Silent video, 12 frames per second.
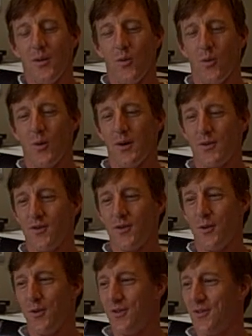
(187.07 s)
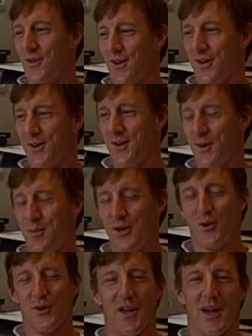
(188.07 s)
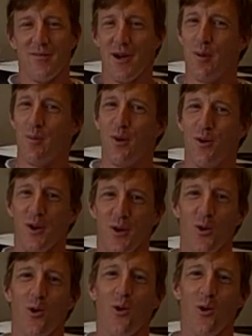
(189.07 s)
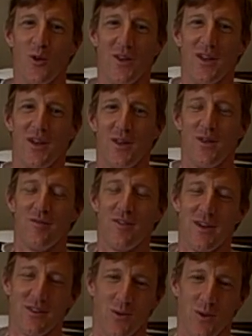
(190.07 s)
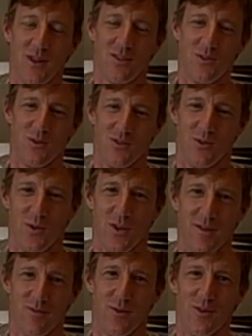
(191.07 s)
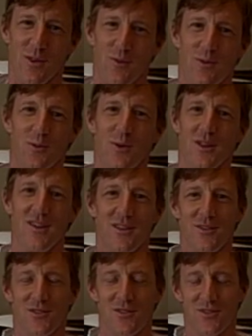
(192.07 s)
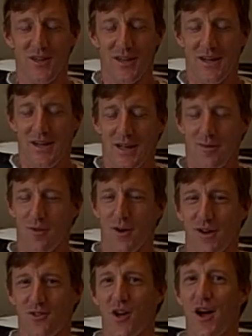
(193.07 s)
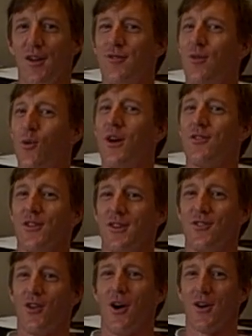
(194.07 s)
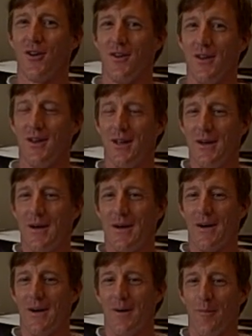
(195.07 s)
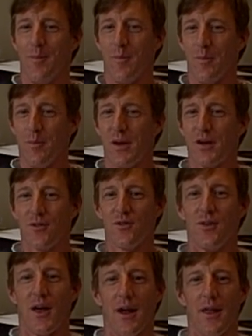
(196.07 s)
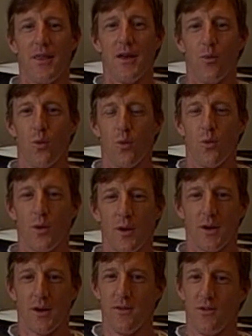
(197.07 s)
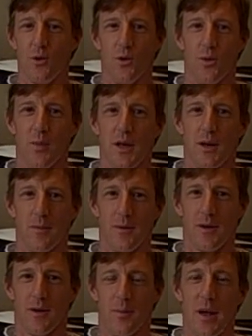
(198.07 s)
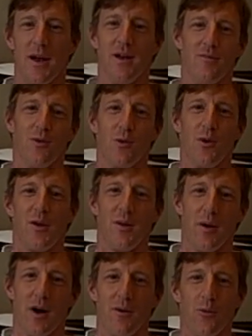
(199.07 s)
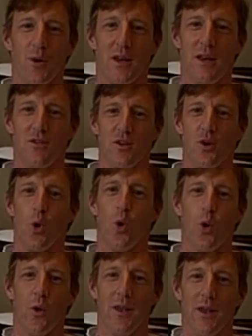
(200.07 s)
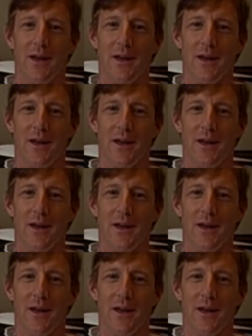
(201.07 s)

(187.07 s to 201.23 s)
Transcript: Well, it's always uh, going to be good to have Adam Purdy in goal, and uh, the fact that we get to enjoy that for another three years is very exciting for Wesleyan soccer. And um, because of that, I think we're, we're going to continue to be com competitive, no doubt about it, when he's in goal.